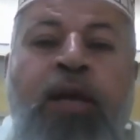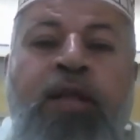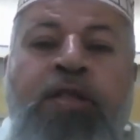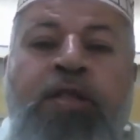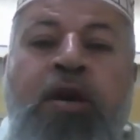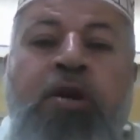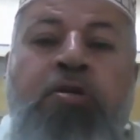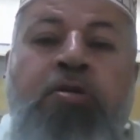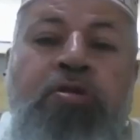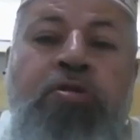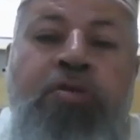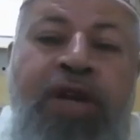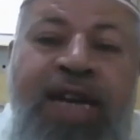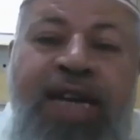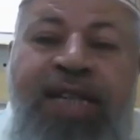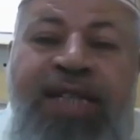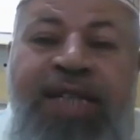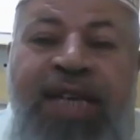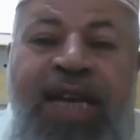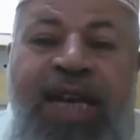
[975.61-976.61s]
The
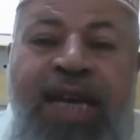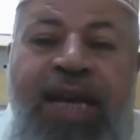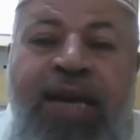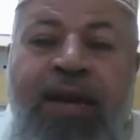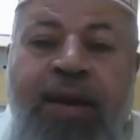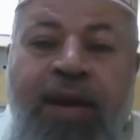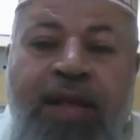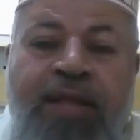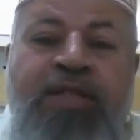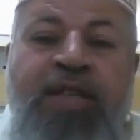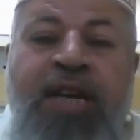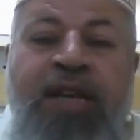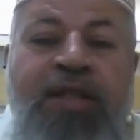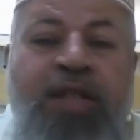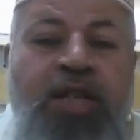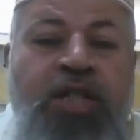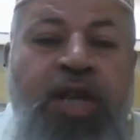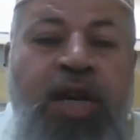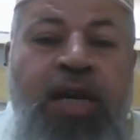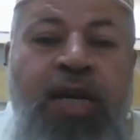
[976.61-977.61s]
greeting inside
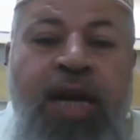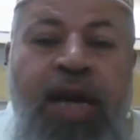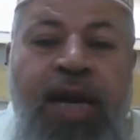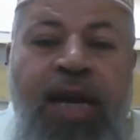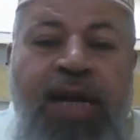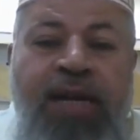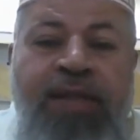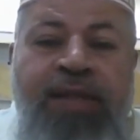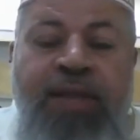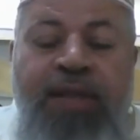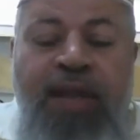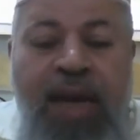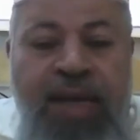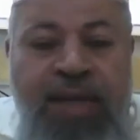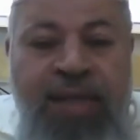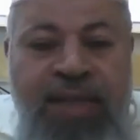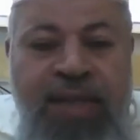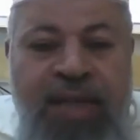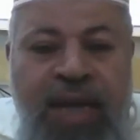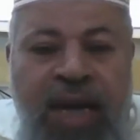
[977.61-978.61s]
the Jannah is
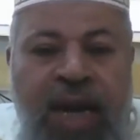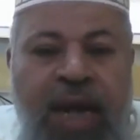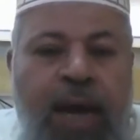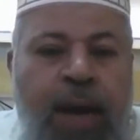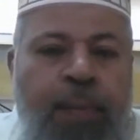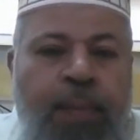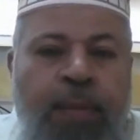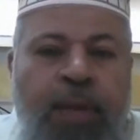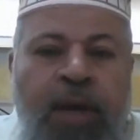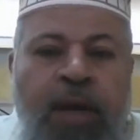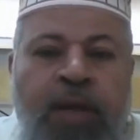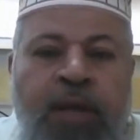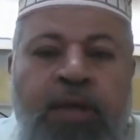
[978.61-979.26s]
Assalam.